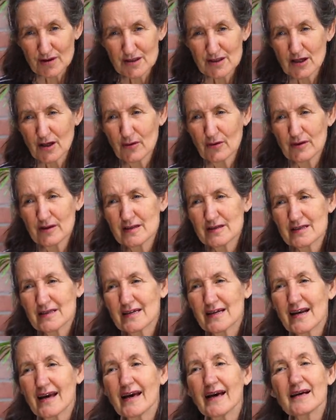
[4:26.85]
So it is
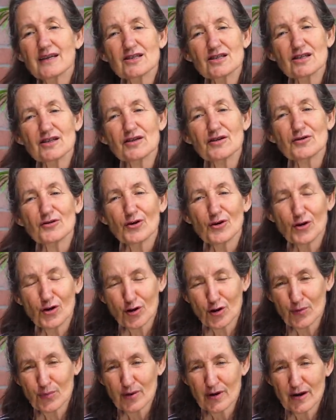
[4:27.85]
an excellent
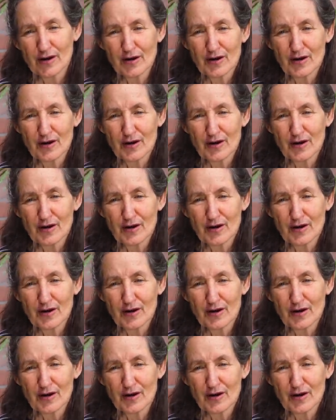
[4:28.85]
herb